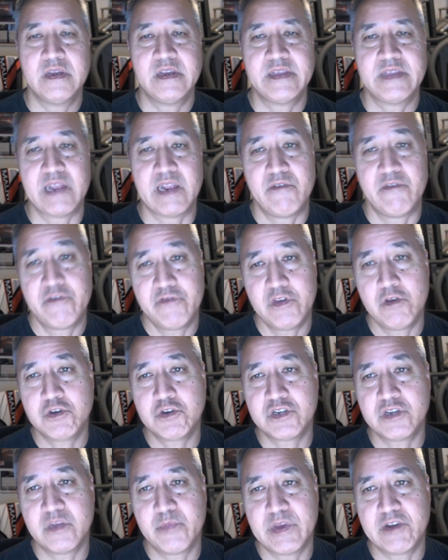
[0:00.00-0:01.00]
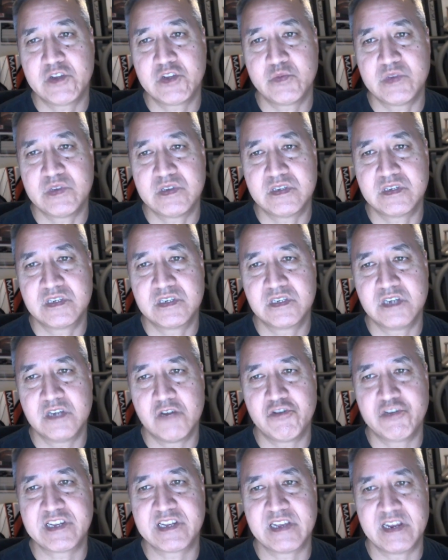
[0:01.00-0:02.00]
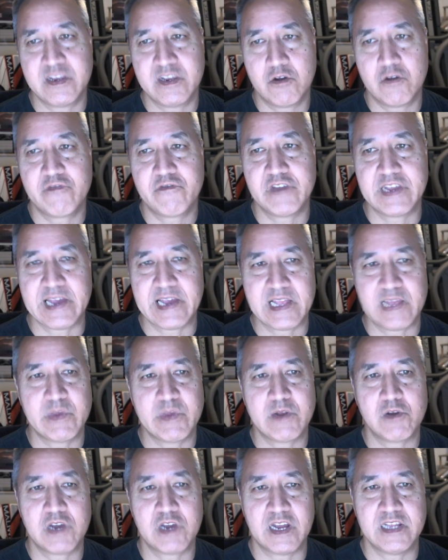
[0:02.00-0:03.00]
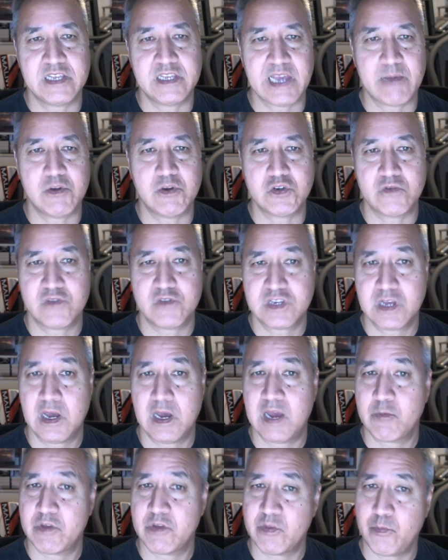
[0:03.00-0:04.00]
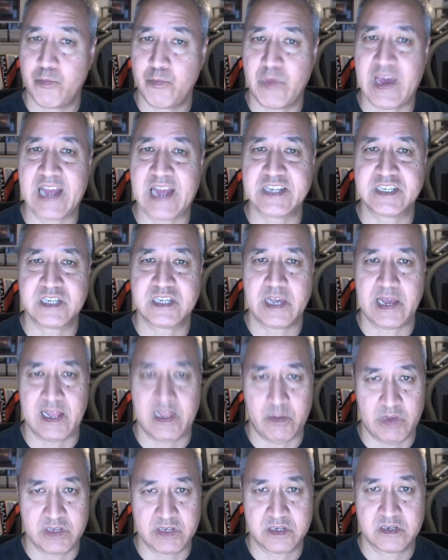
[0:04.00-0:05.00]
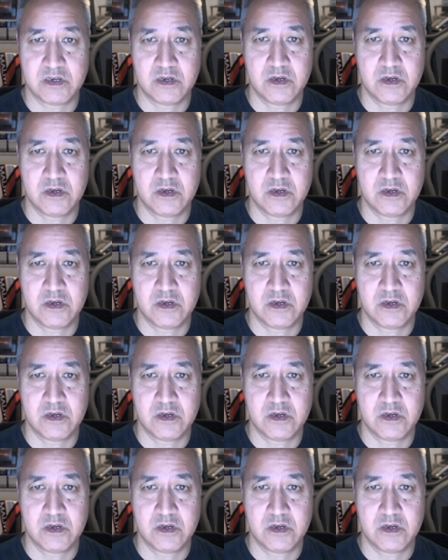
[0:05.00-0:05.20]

that Infusion appeared to be seriously nerfing elemental gun damage over time with matched elements.